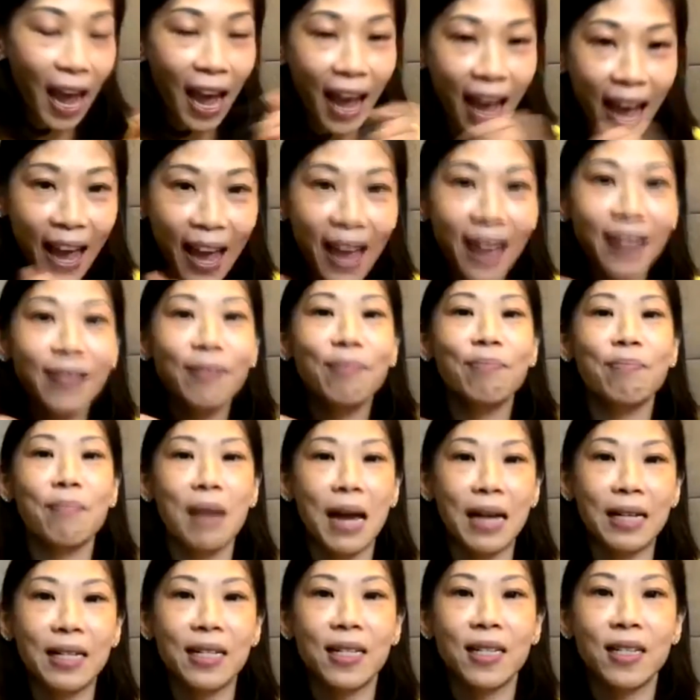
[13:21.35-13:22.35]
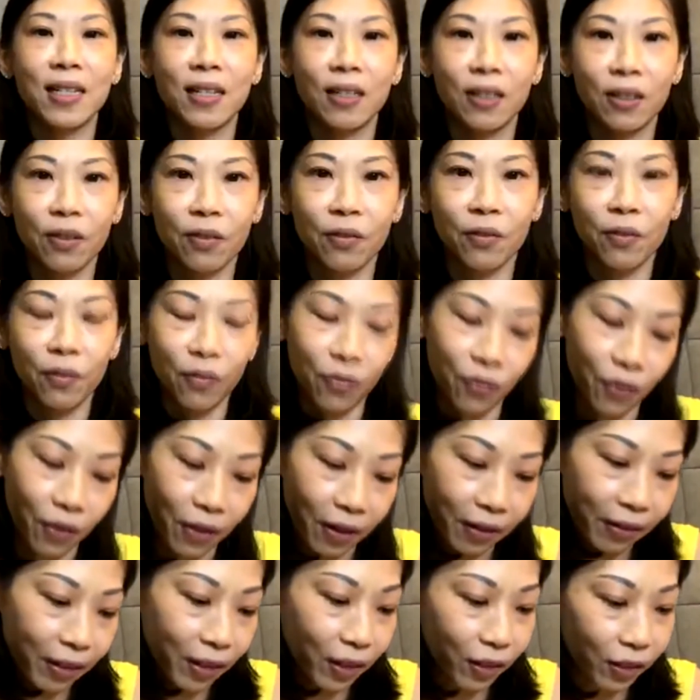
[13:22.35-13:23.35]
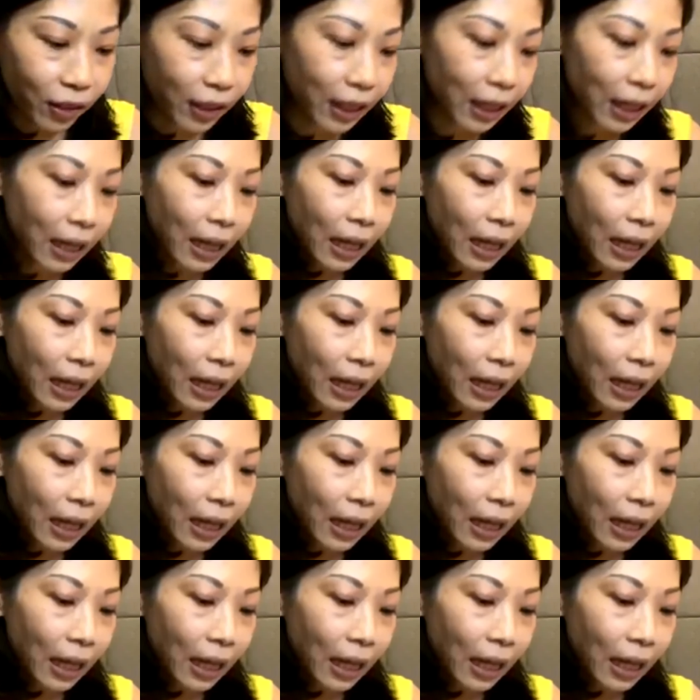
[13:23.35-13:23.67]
and Medicine. Very good.